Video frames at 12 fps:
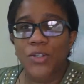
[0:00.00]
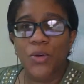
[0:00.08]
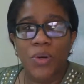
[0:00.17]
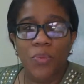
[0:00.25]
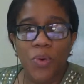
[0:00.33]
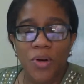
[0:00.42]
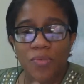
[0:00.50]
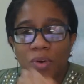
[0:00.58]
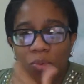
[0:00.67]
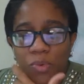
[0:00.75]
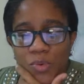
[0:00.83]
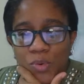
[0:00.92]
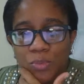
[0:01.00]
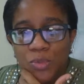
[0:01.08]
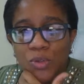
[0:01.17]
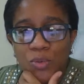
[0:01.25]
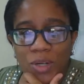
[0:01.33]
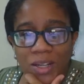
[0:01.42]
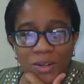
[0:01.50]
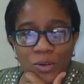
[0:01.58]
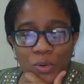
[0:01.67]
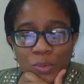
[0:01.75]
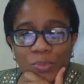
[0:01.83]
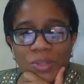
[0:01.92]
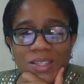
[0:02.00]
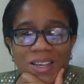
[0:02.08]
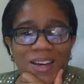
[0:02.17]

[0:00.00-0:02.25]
saw in one of our homeschooling groups,